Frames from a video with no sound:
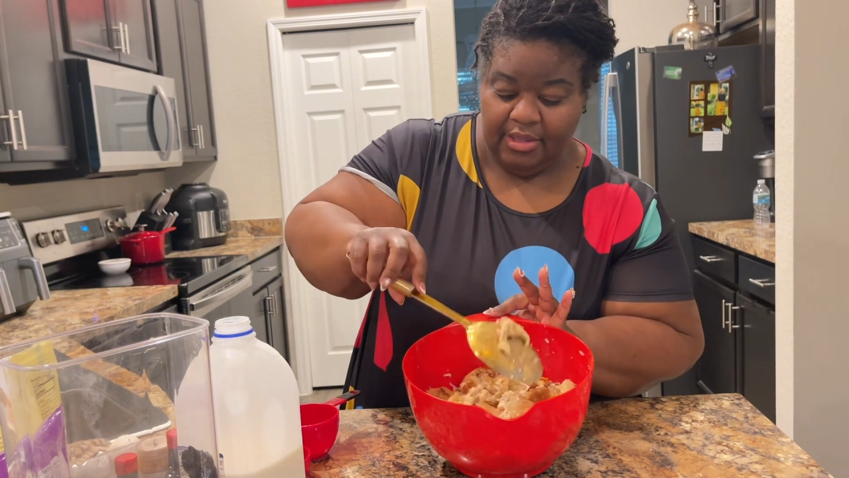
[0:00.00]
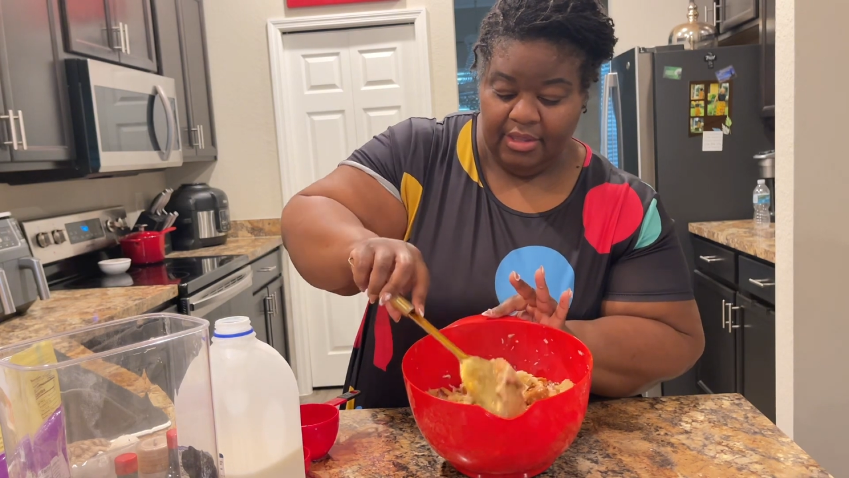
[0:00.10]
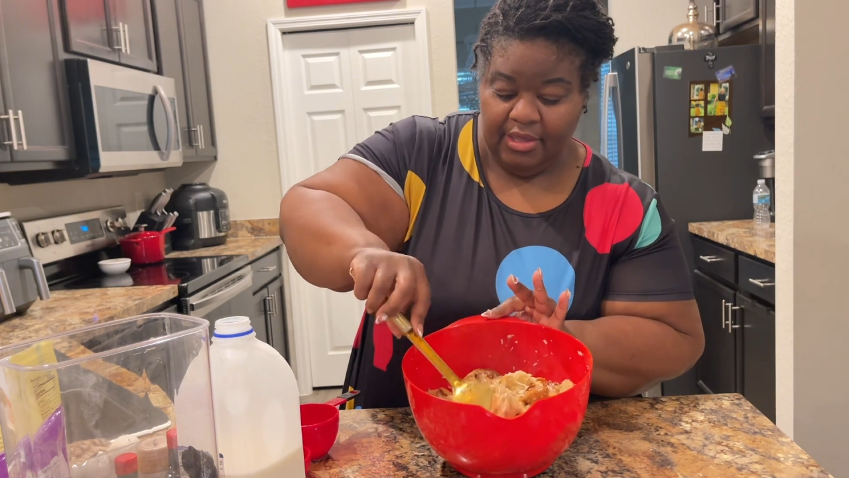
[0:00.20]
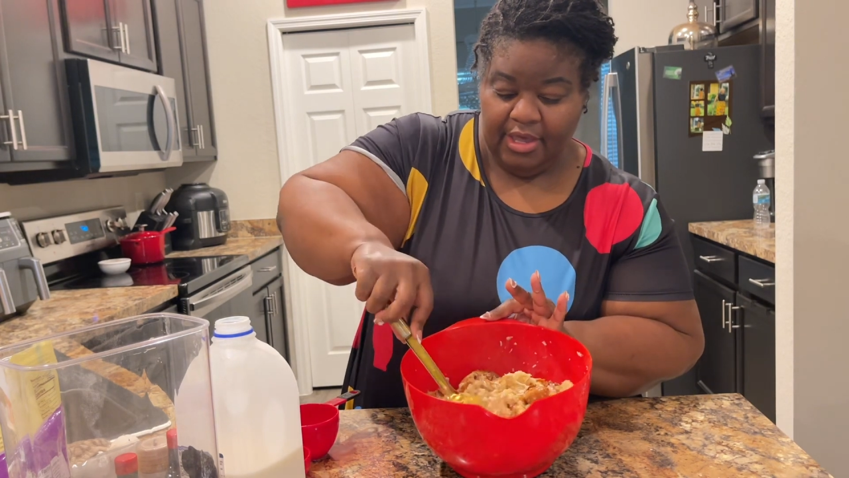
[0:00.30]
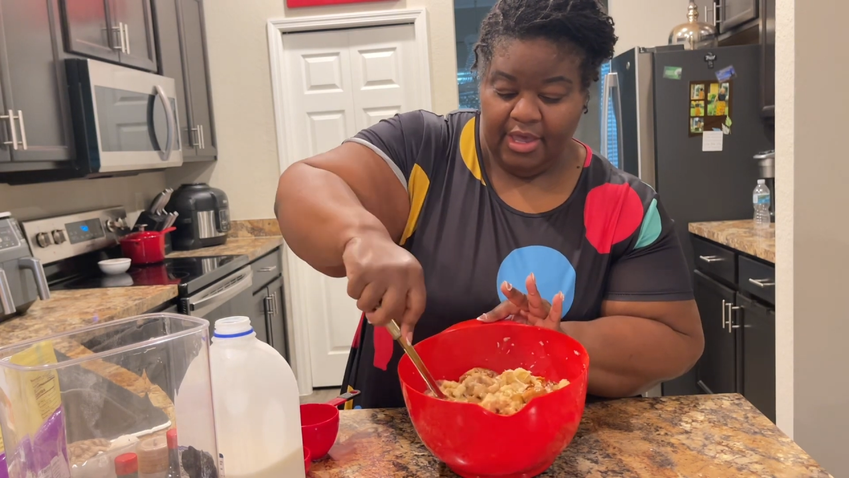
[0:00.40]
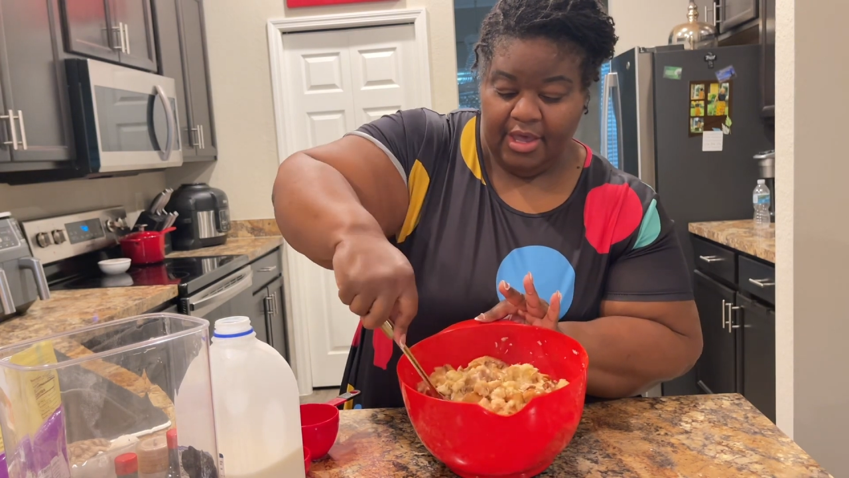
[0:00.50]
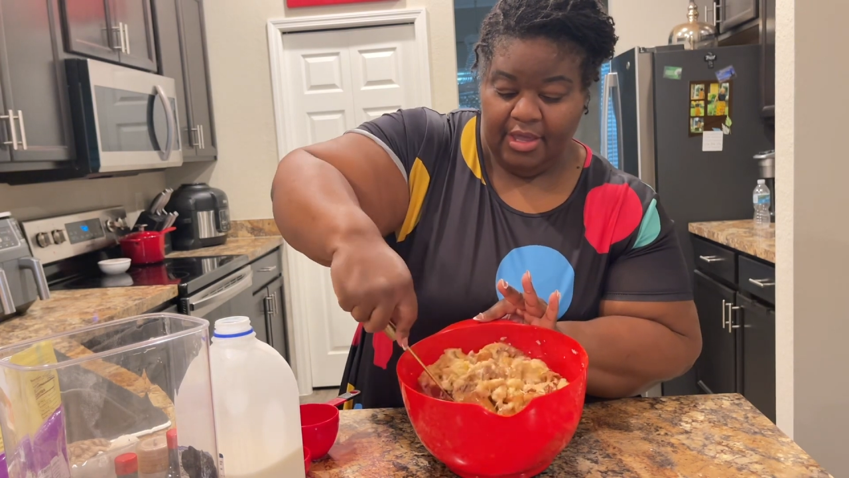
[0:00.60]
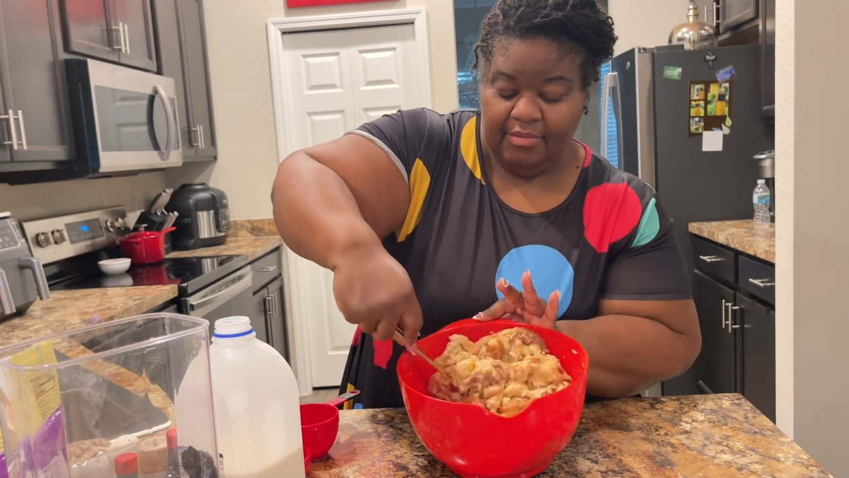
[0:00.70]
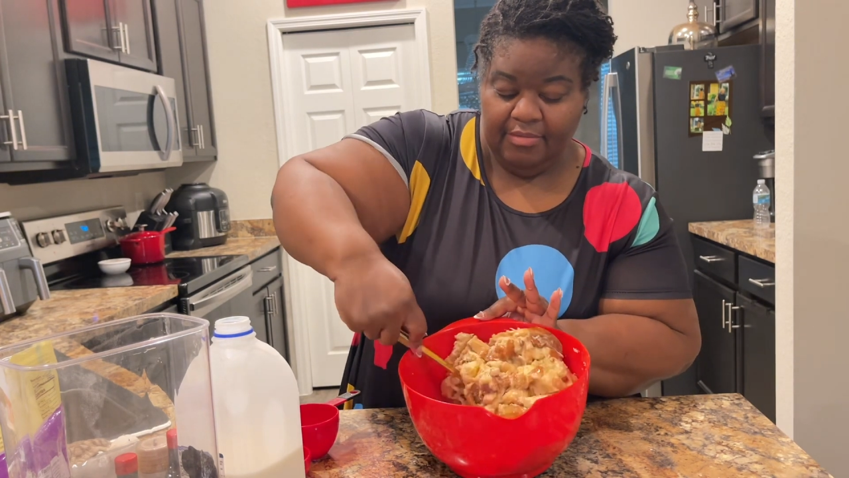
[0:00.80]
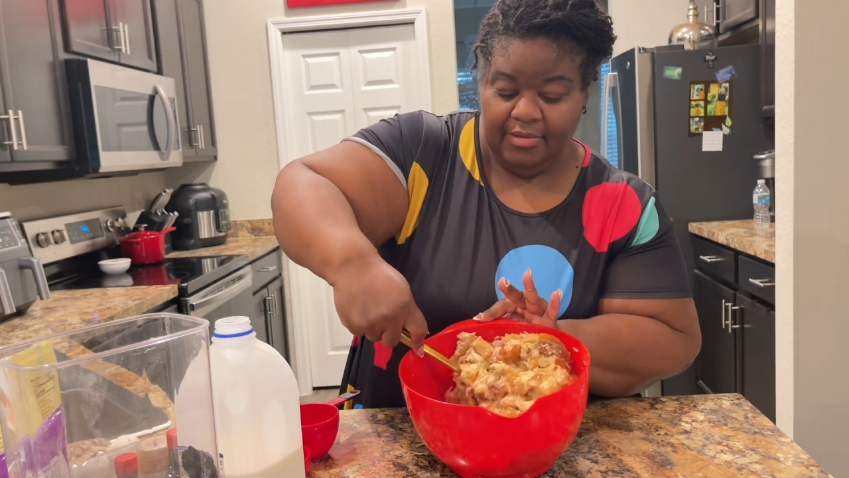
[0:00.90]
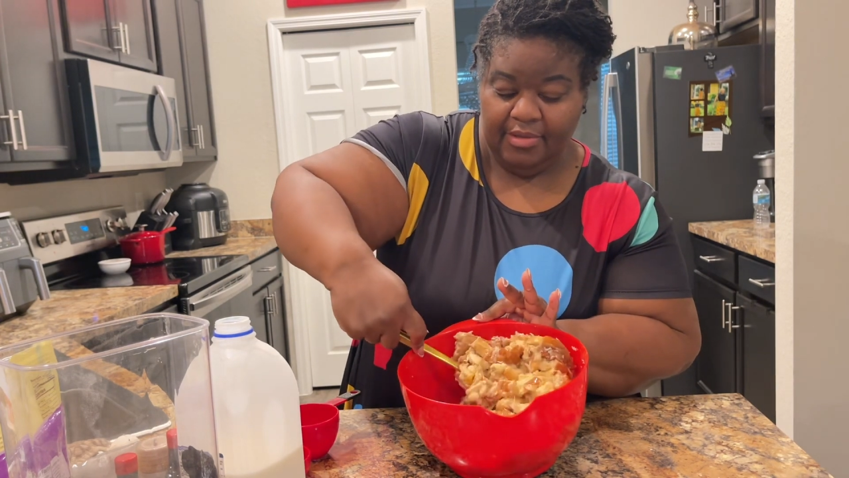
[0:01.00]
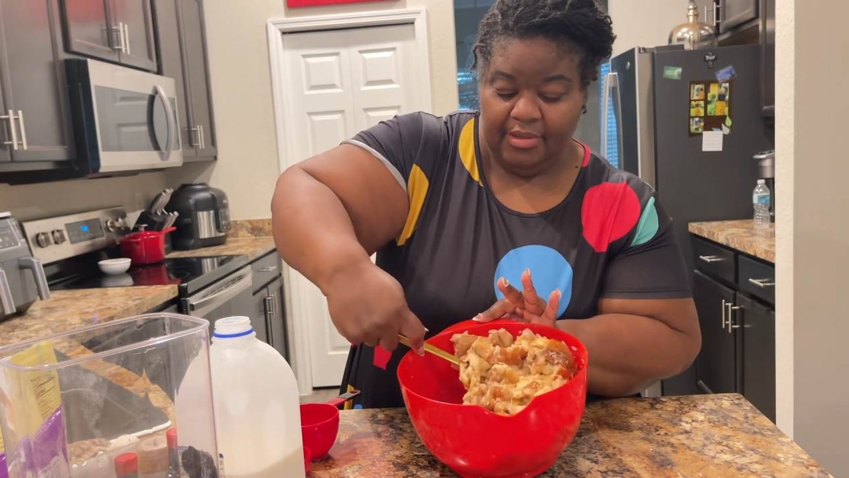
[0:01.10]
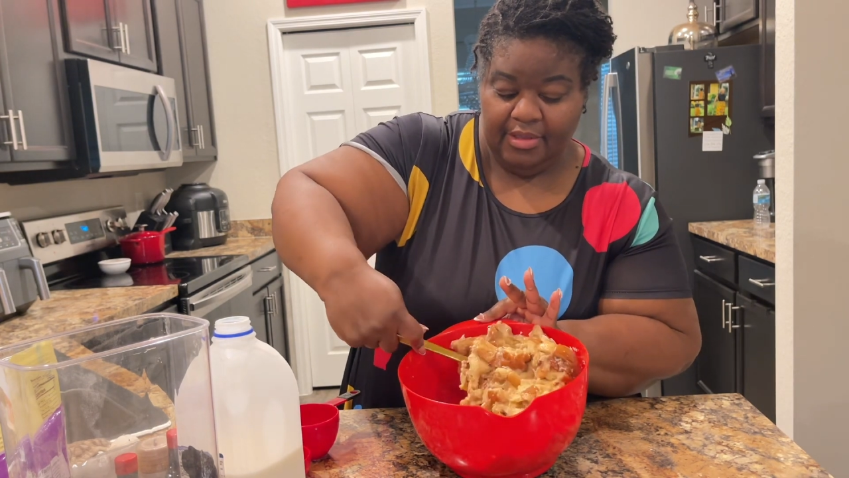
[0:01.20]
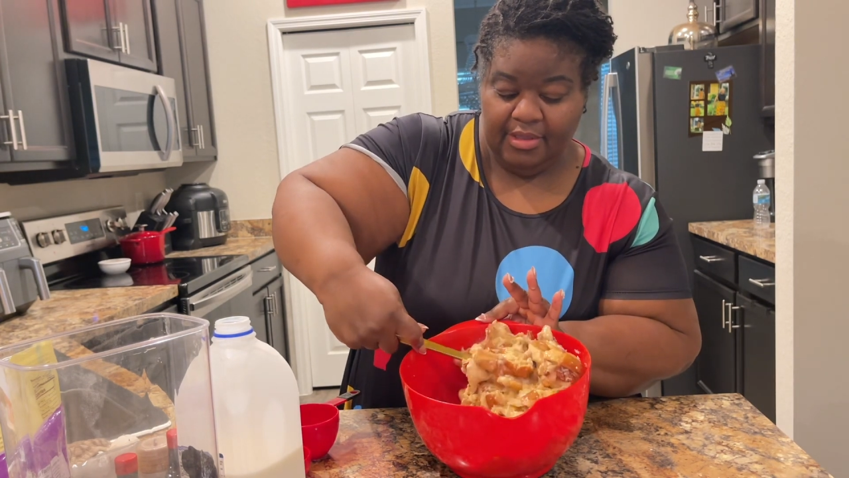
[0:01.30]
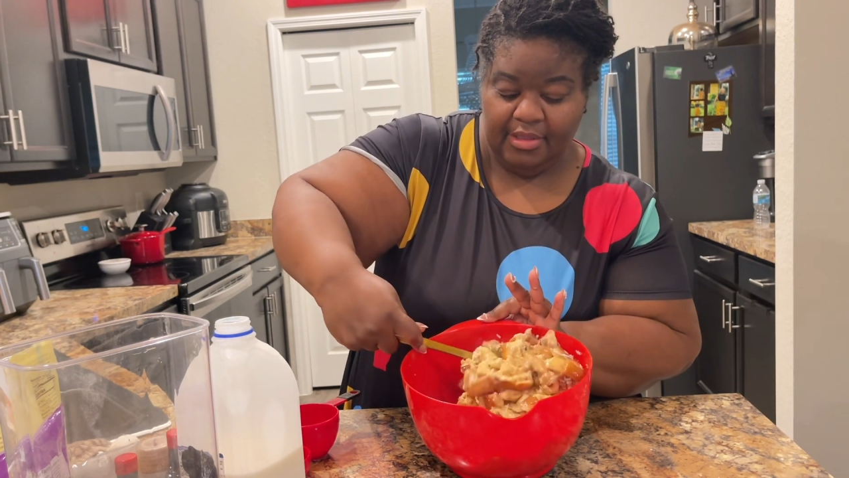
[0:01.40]
Yeah,
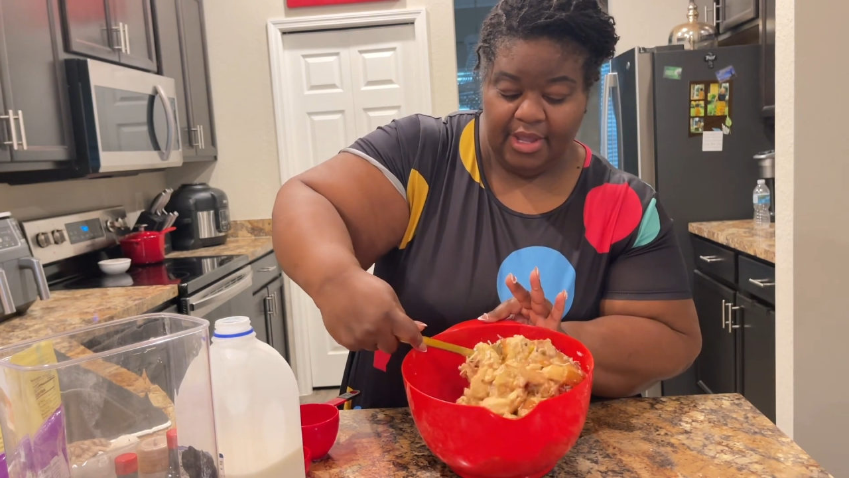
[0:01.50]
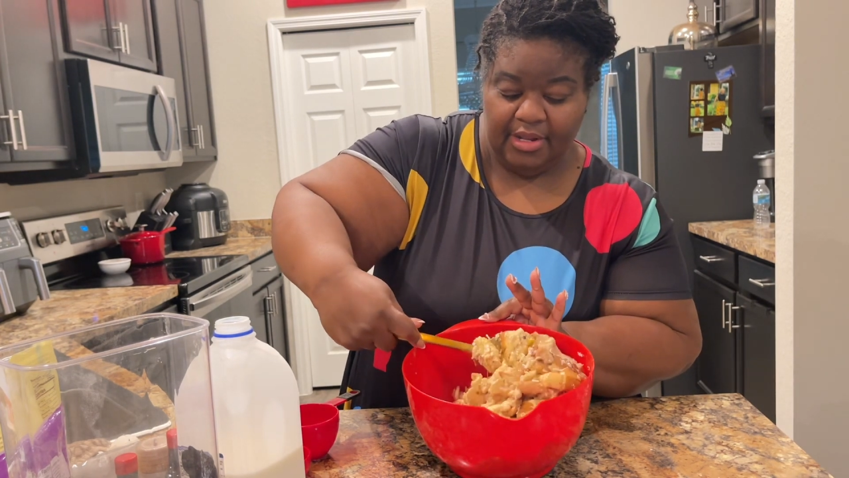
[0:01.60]
that